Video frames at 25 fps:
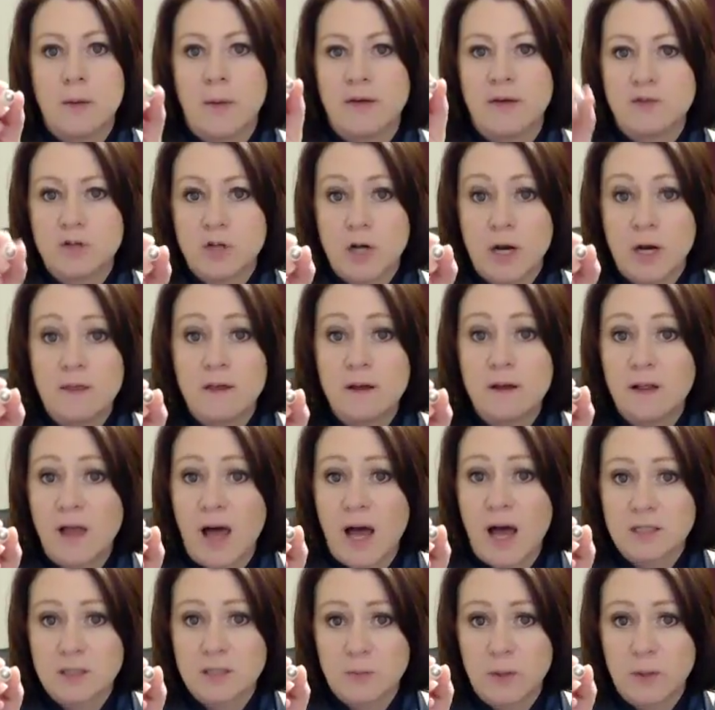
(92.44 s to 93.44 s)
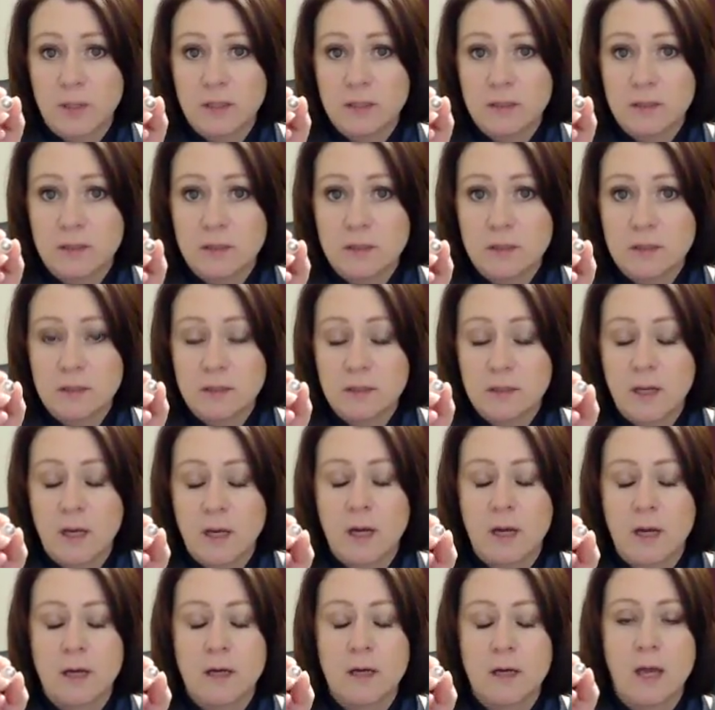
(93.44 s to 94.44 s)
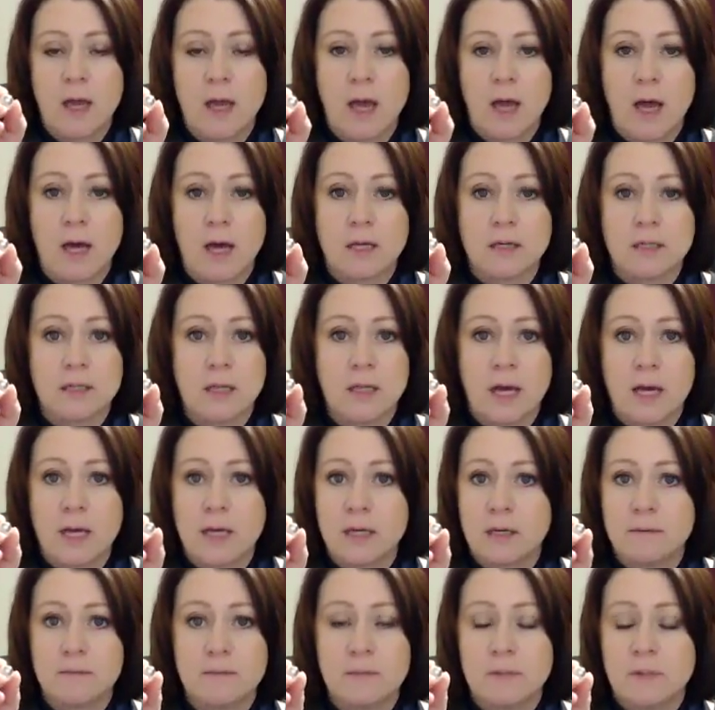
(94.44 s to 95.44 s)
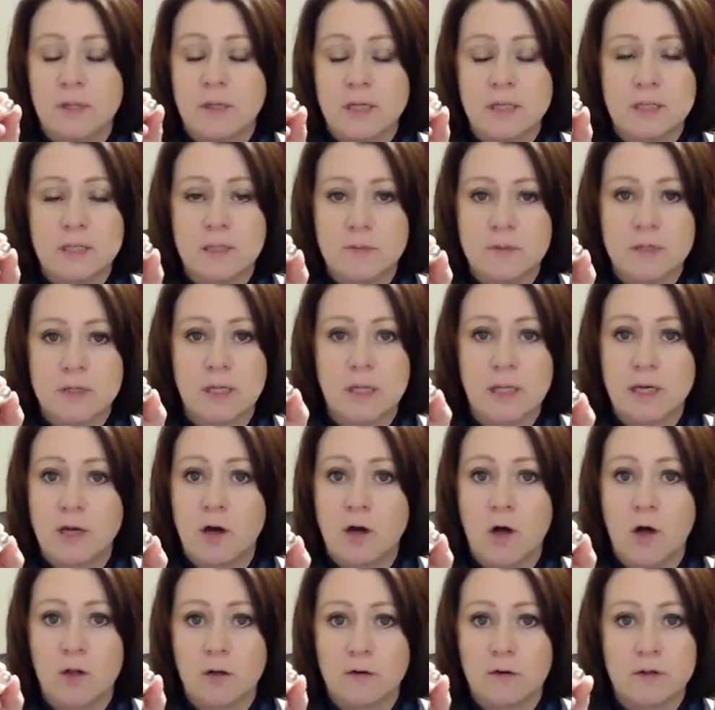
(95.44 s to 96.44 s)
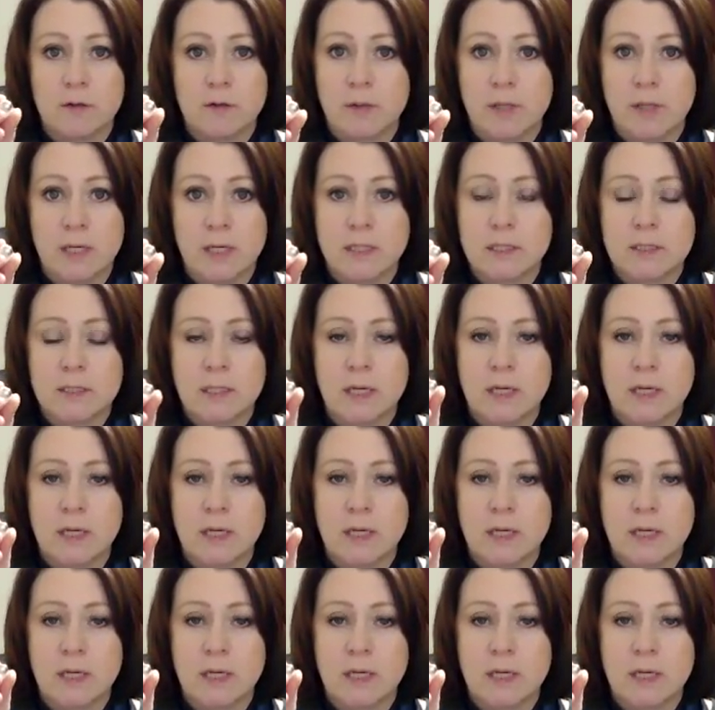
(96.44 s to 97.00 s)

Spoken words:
tried the glass ones and they seem to leak all over the place.